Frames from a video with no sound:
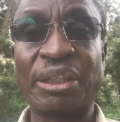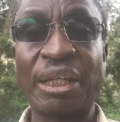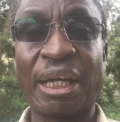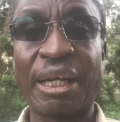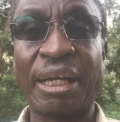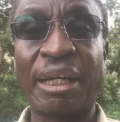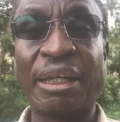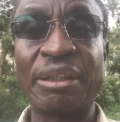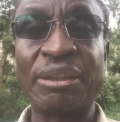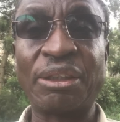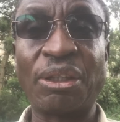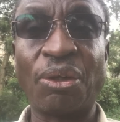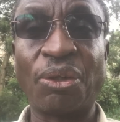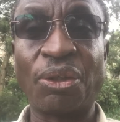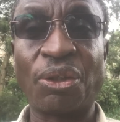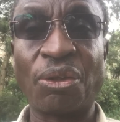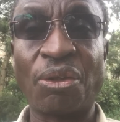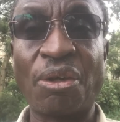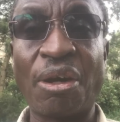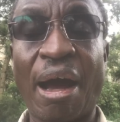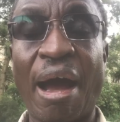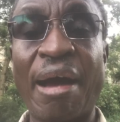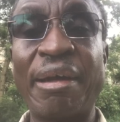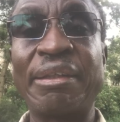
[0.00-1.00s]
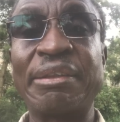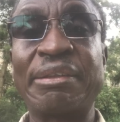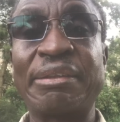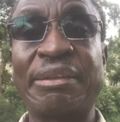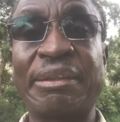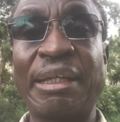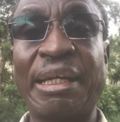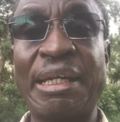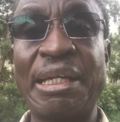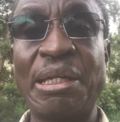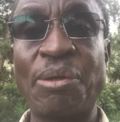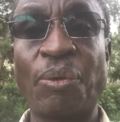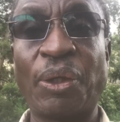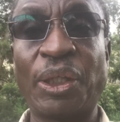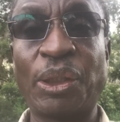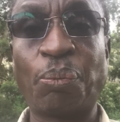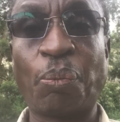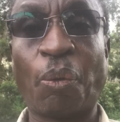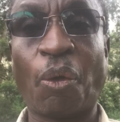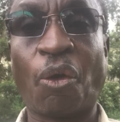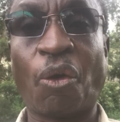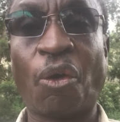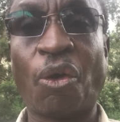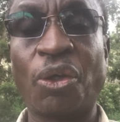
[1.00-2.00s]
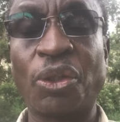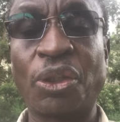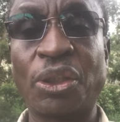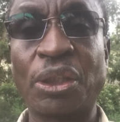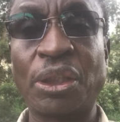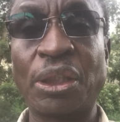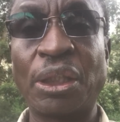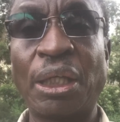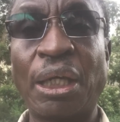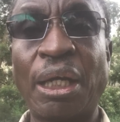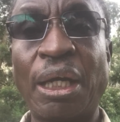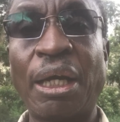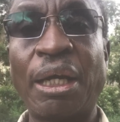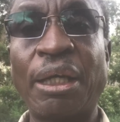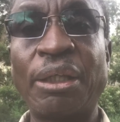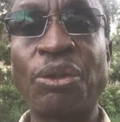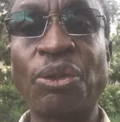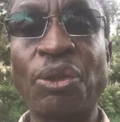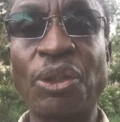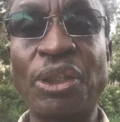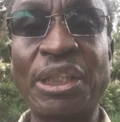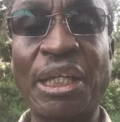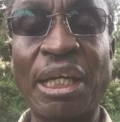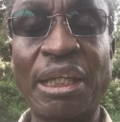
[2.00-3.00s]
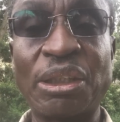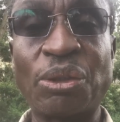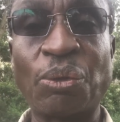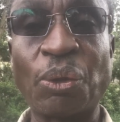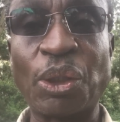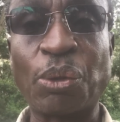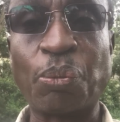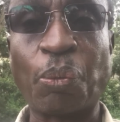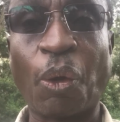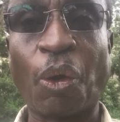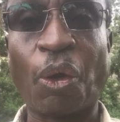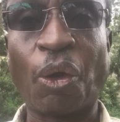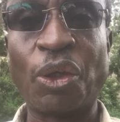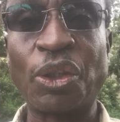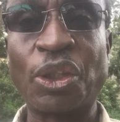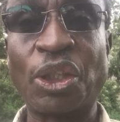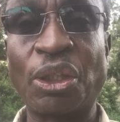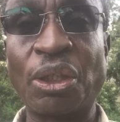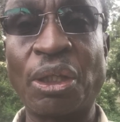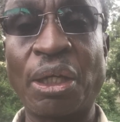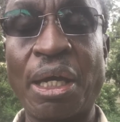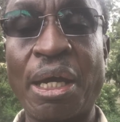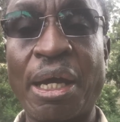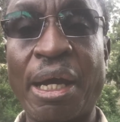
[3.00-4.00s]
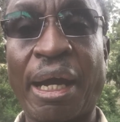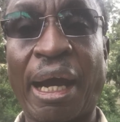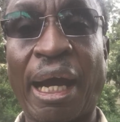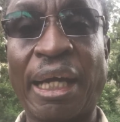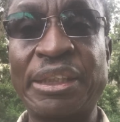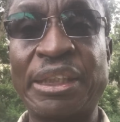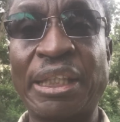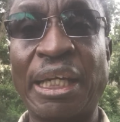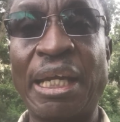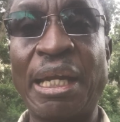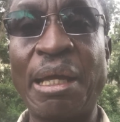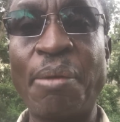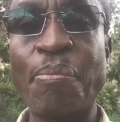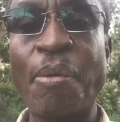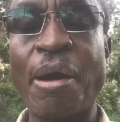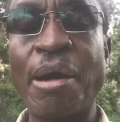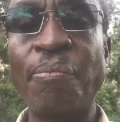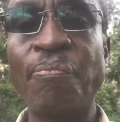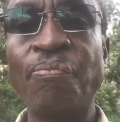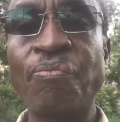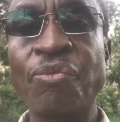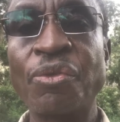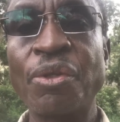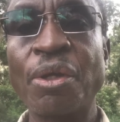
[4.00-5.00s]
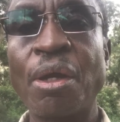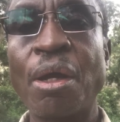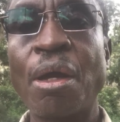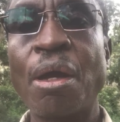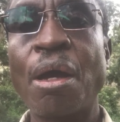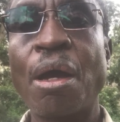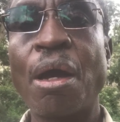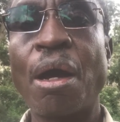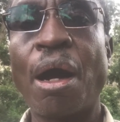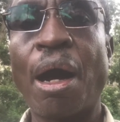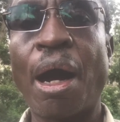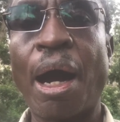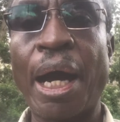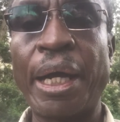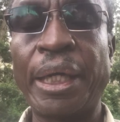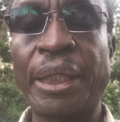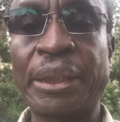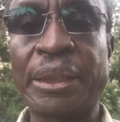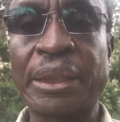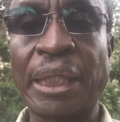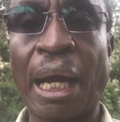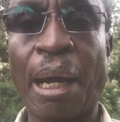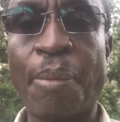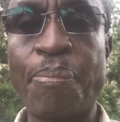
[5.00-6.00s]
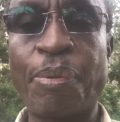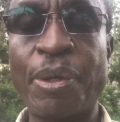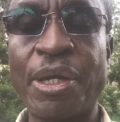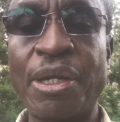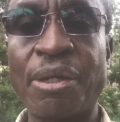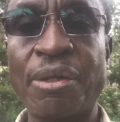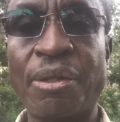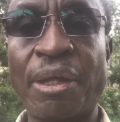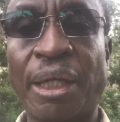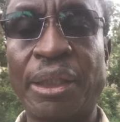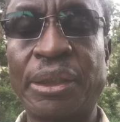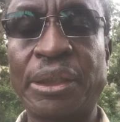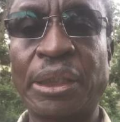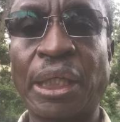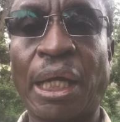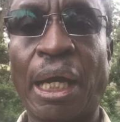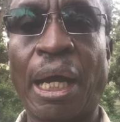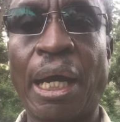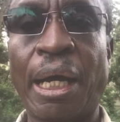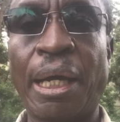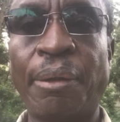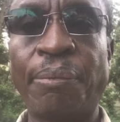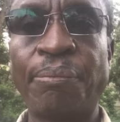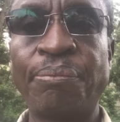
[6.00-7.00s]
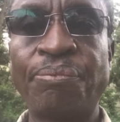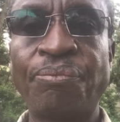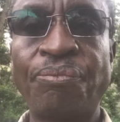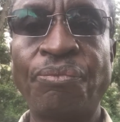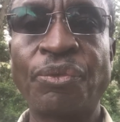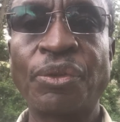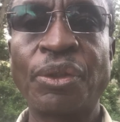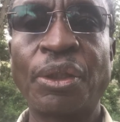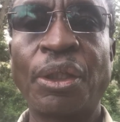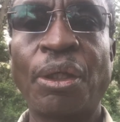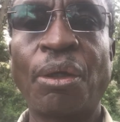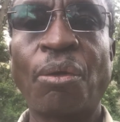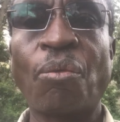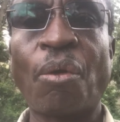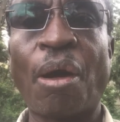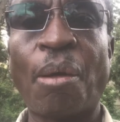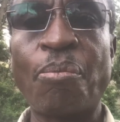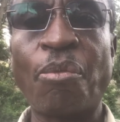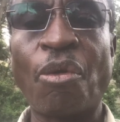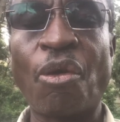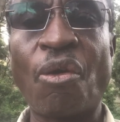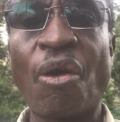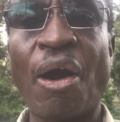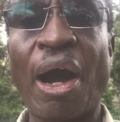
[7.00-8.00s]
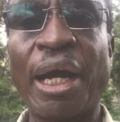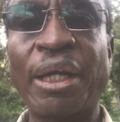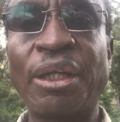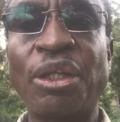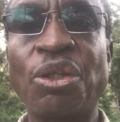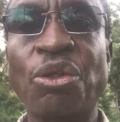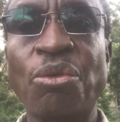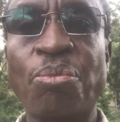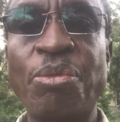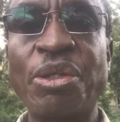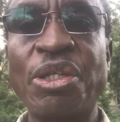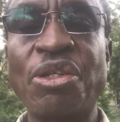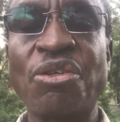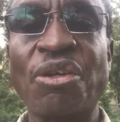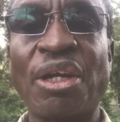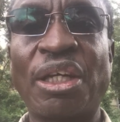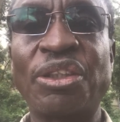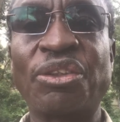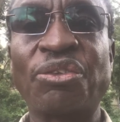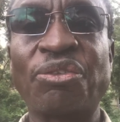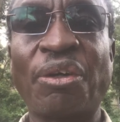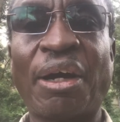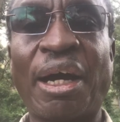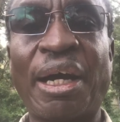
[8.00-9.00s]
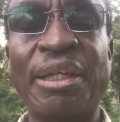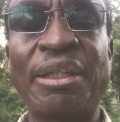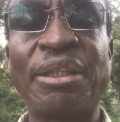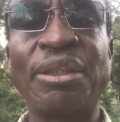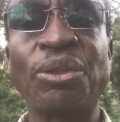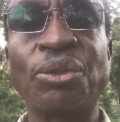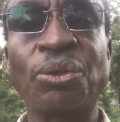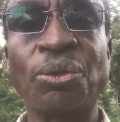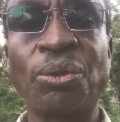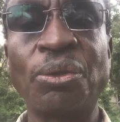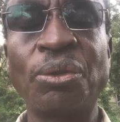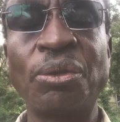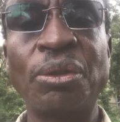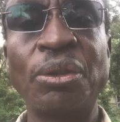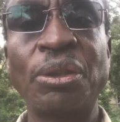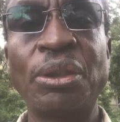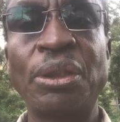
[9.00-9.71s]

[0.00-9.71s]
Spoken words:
against Lotodo and stay in West Pokot, not just West Pokot, Kacheliba, it happened that Wambogo had to be transferred to